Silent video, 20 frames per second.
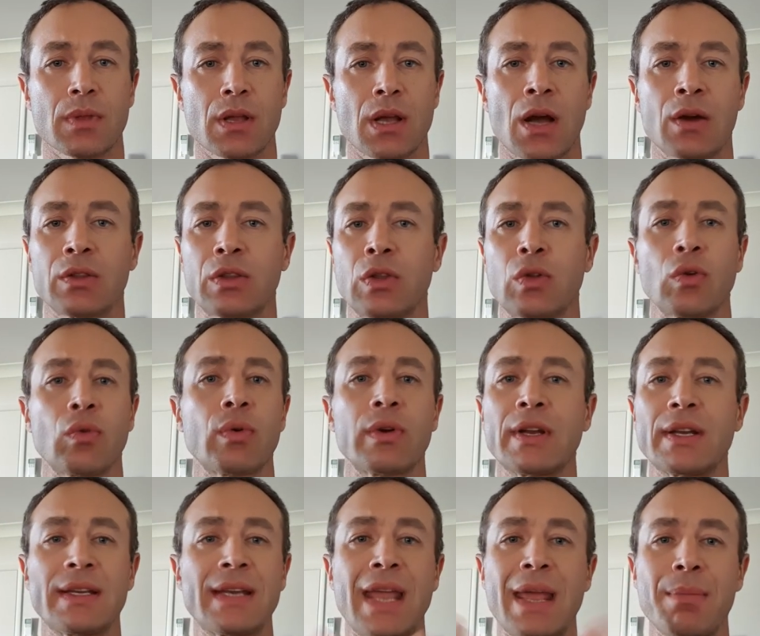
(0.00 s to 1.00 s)
I don't want to
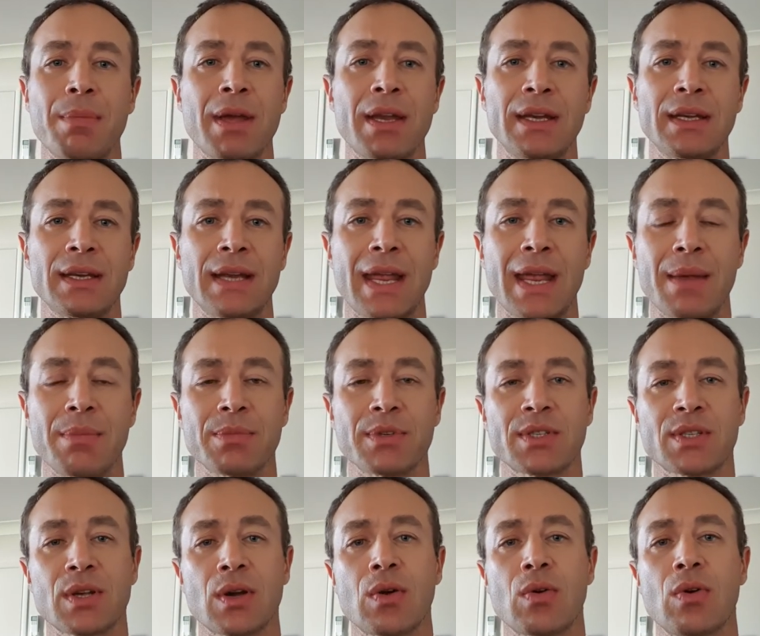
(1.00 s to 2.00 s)
name any names.
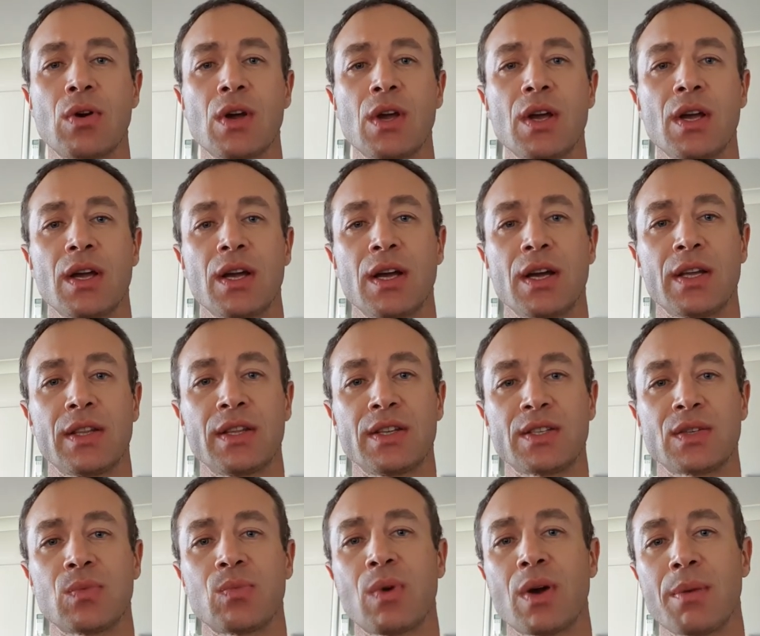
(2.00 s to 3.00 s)
So there's
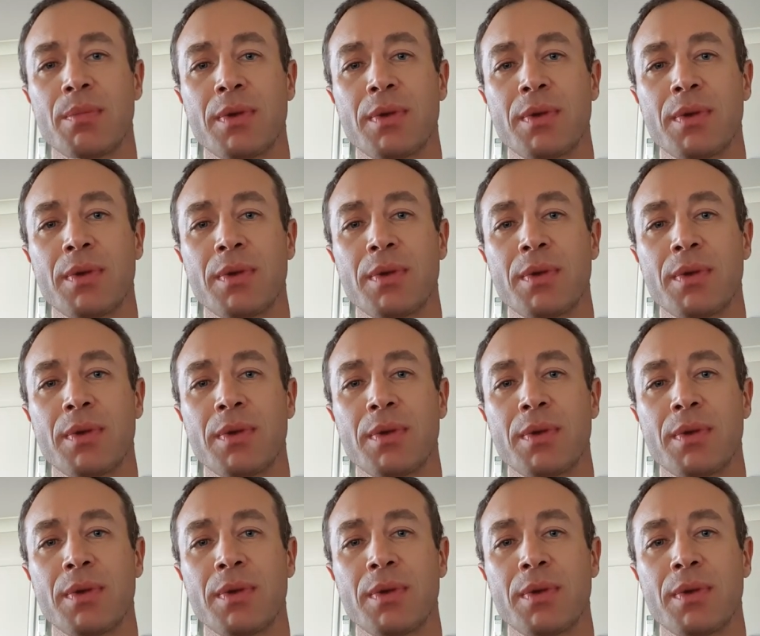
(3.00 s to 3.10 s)
a one